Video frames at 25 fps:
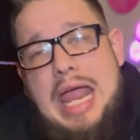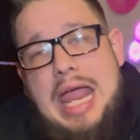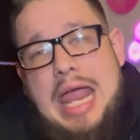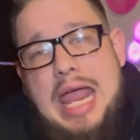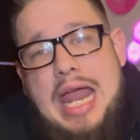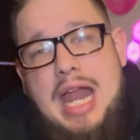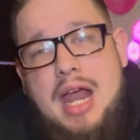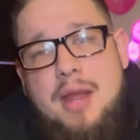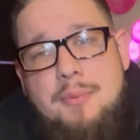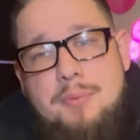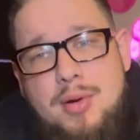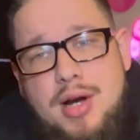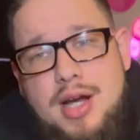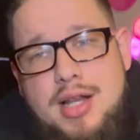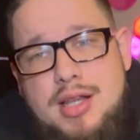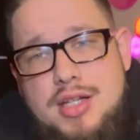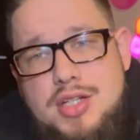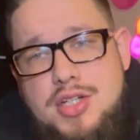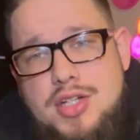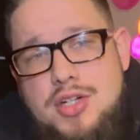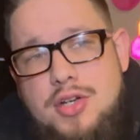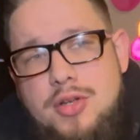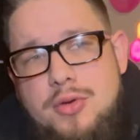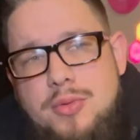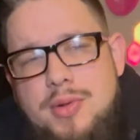and I pray
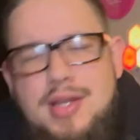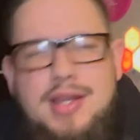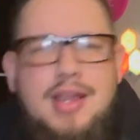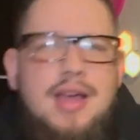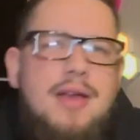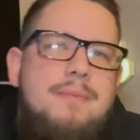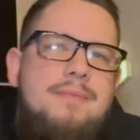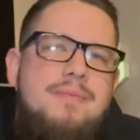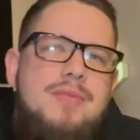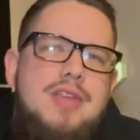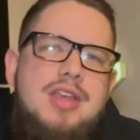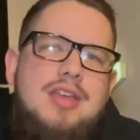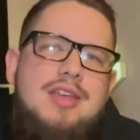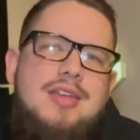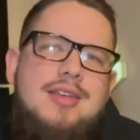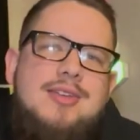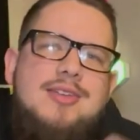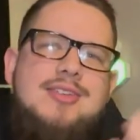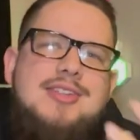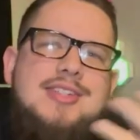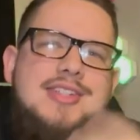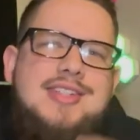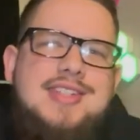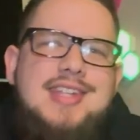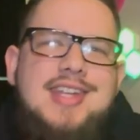that you're doing that.
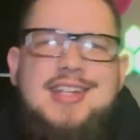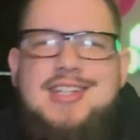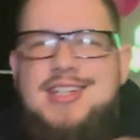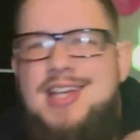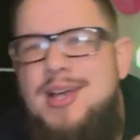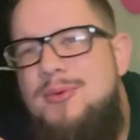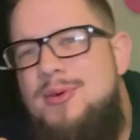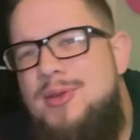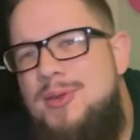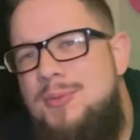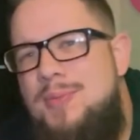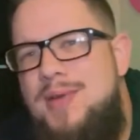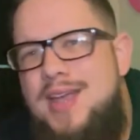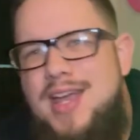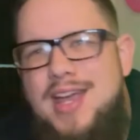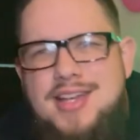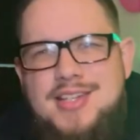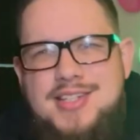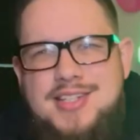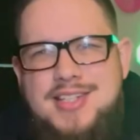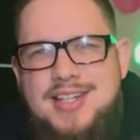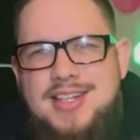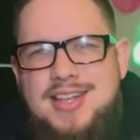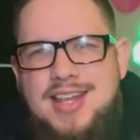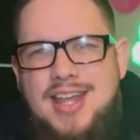This is TJ with
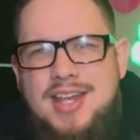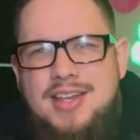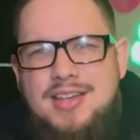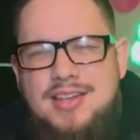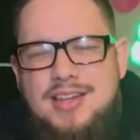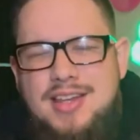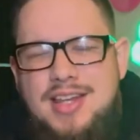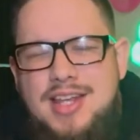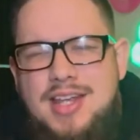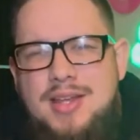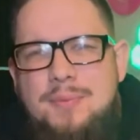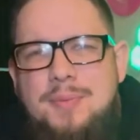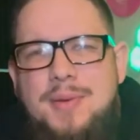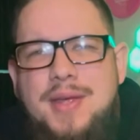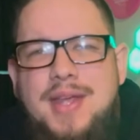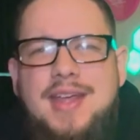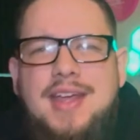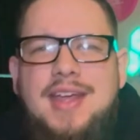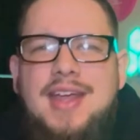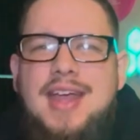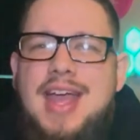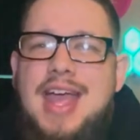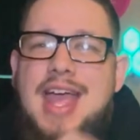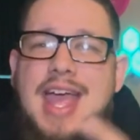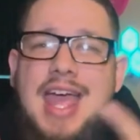BHC Lead
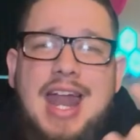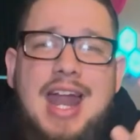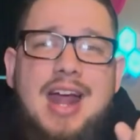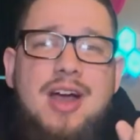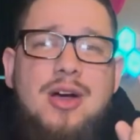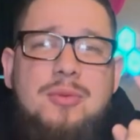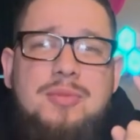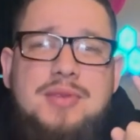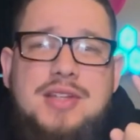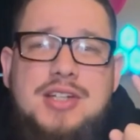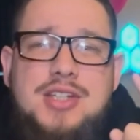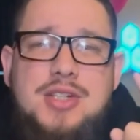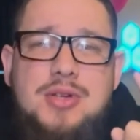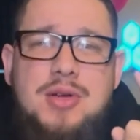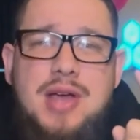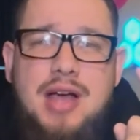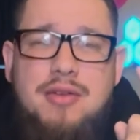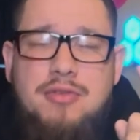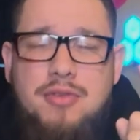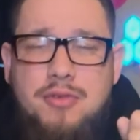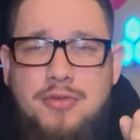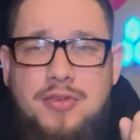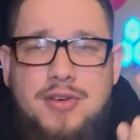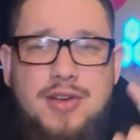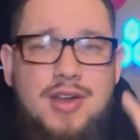P, and I hope that you
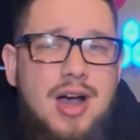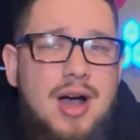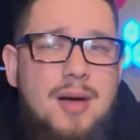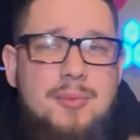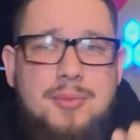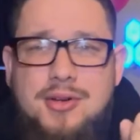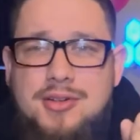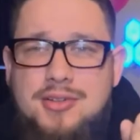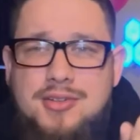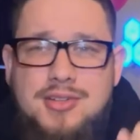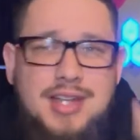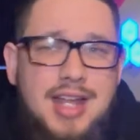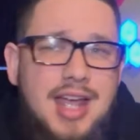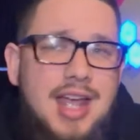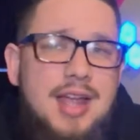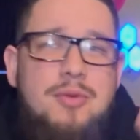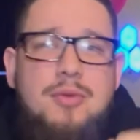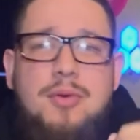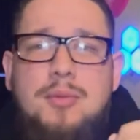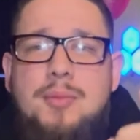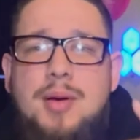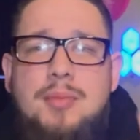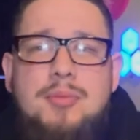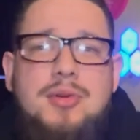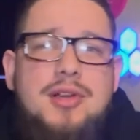have a phenomenal day.
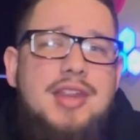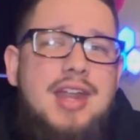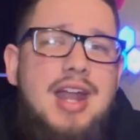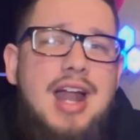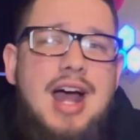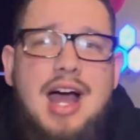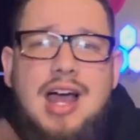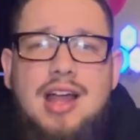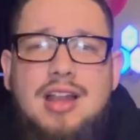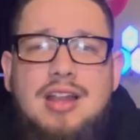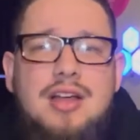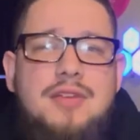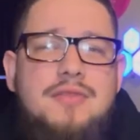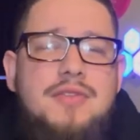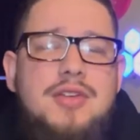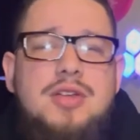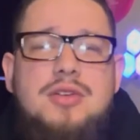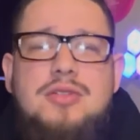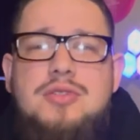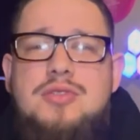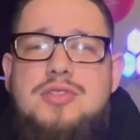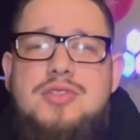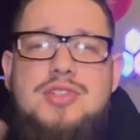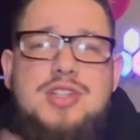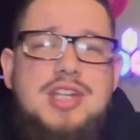Remember that I love
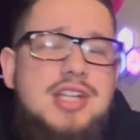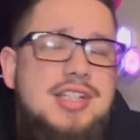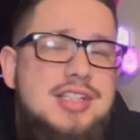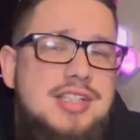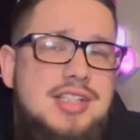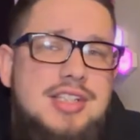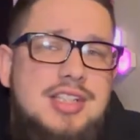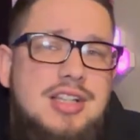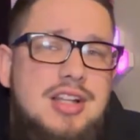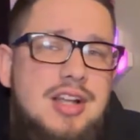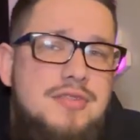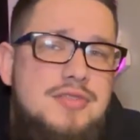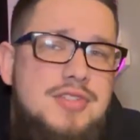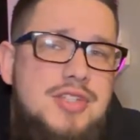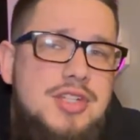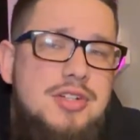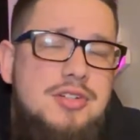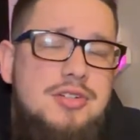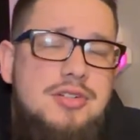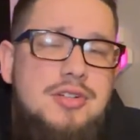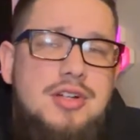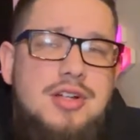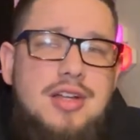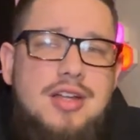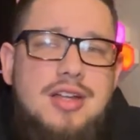you, Jesus loves
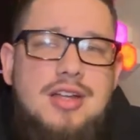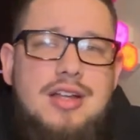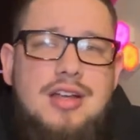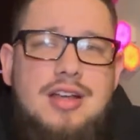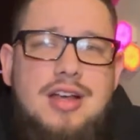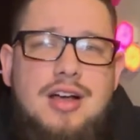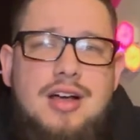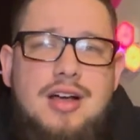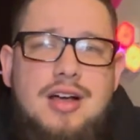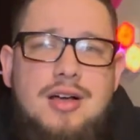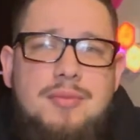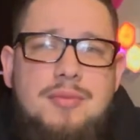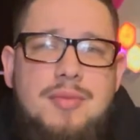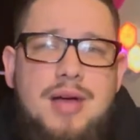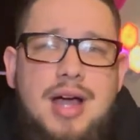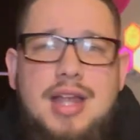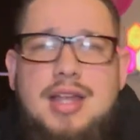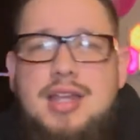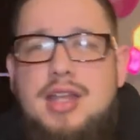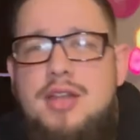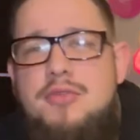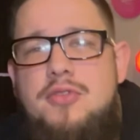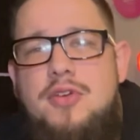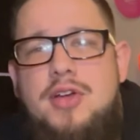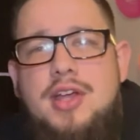you. Um, I
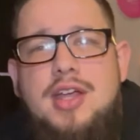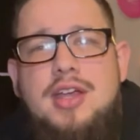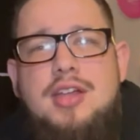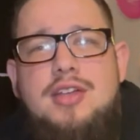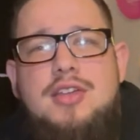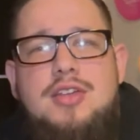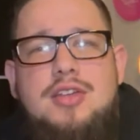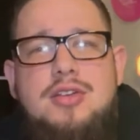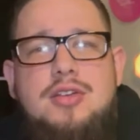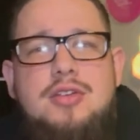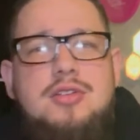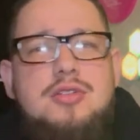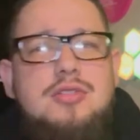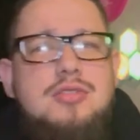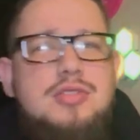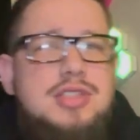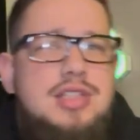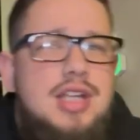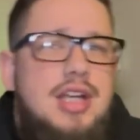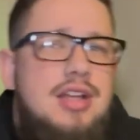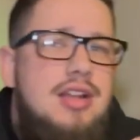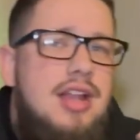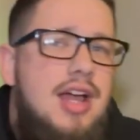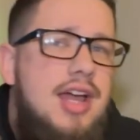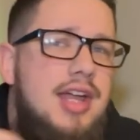did forget to
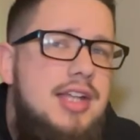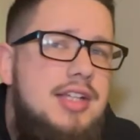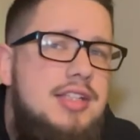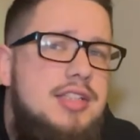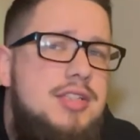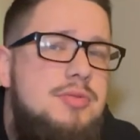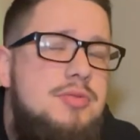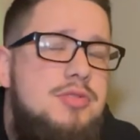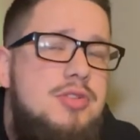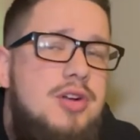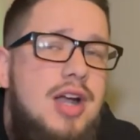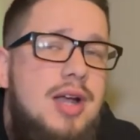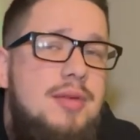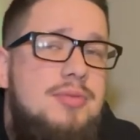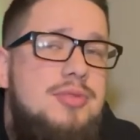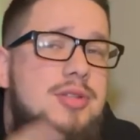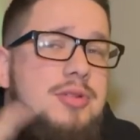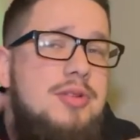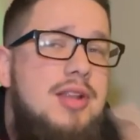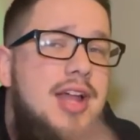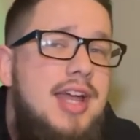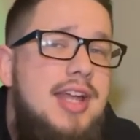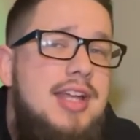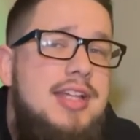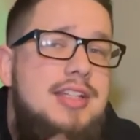say like and subscribe. So,
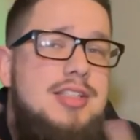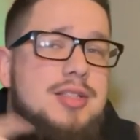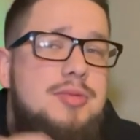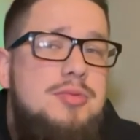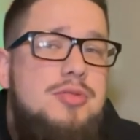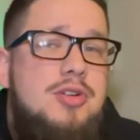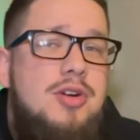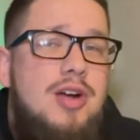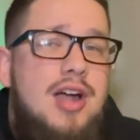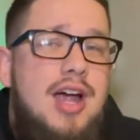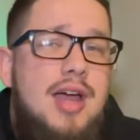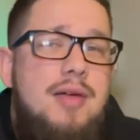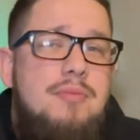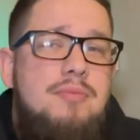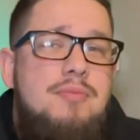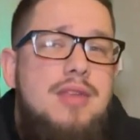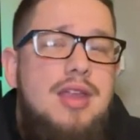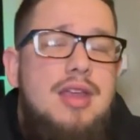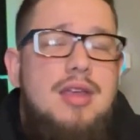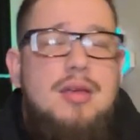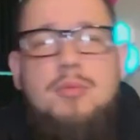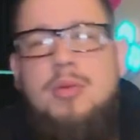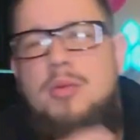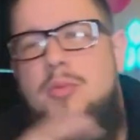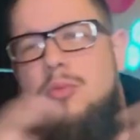like and subscribe,
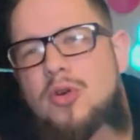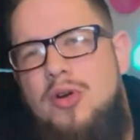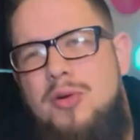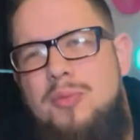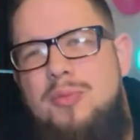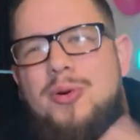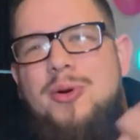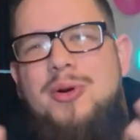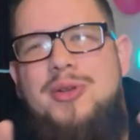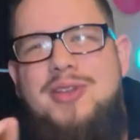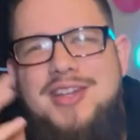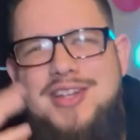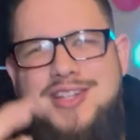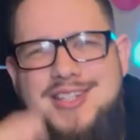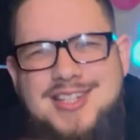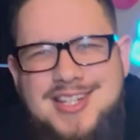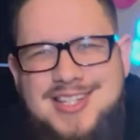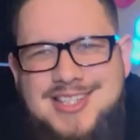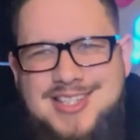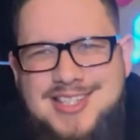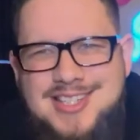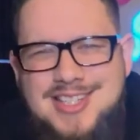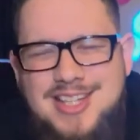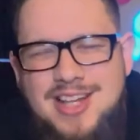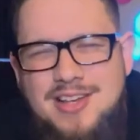but more importantly,
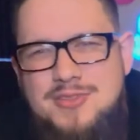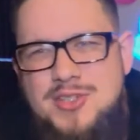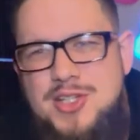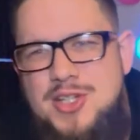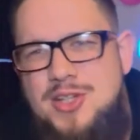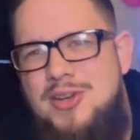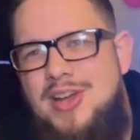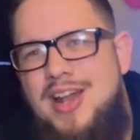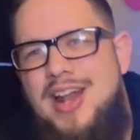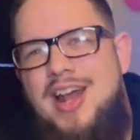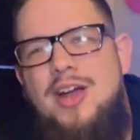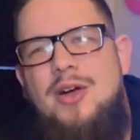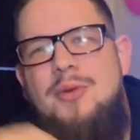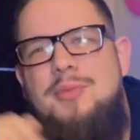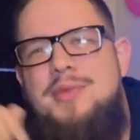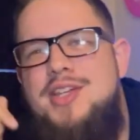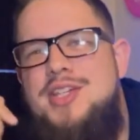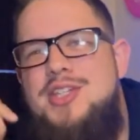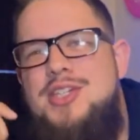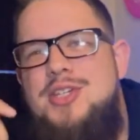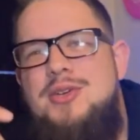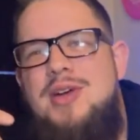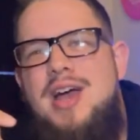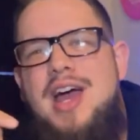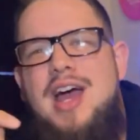Jesus loves you, and I hope
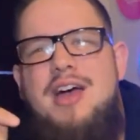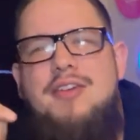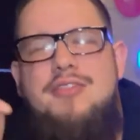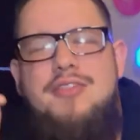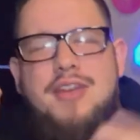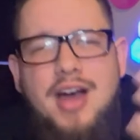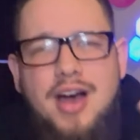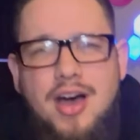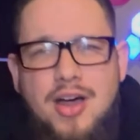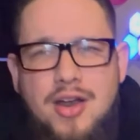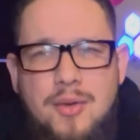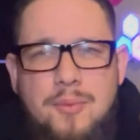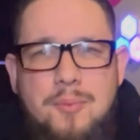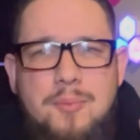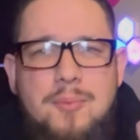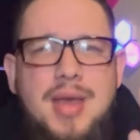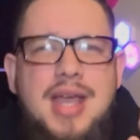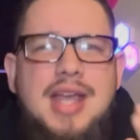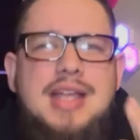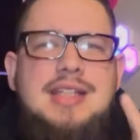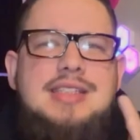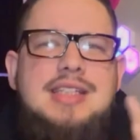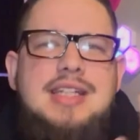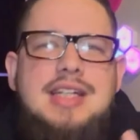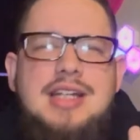that you have an
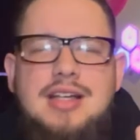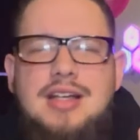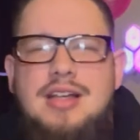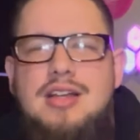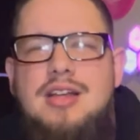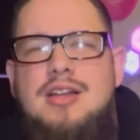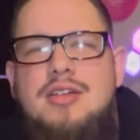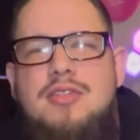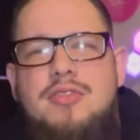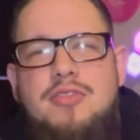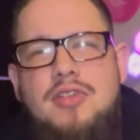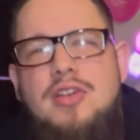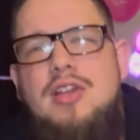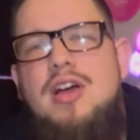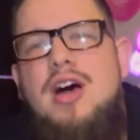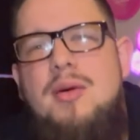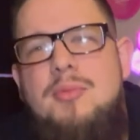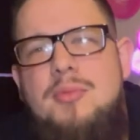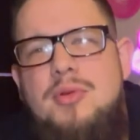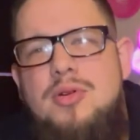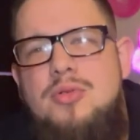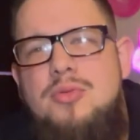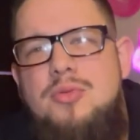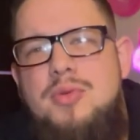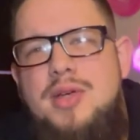amazing,
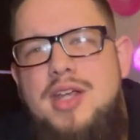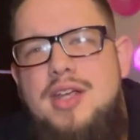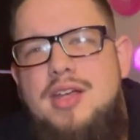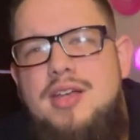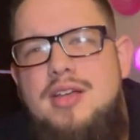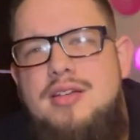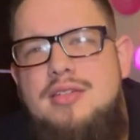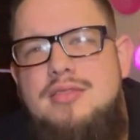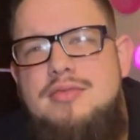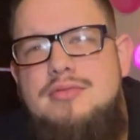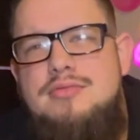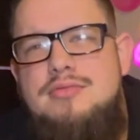phenomenal week.